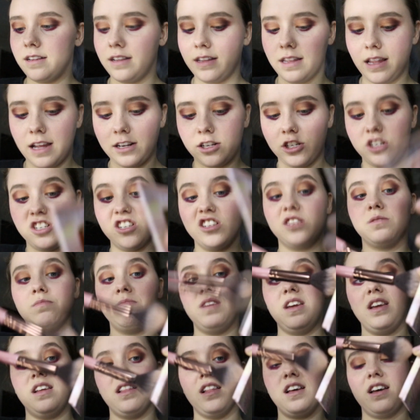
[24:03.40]
and that's just
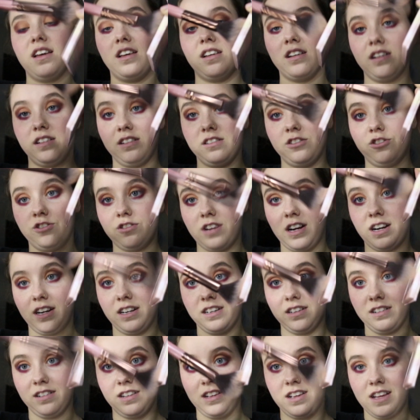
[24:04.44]
me like trying
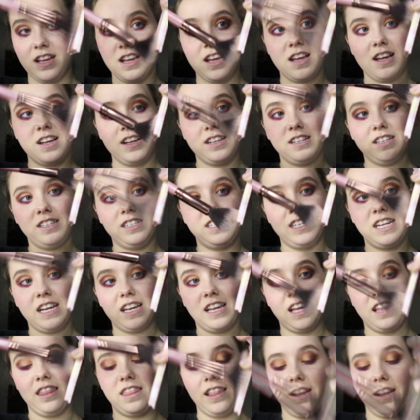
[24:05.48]
to dig in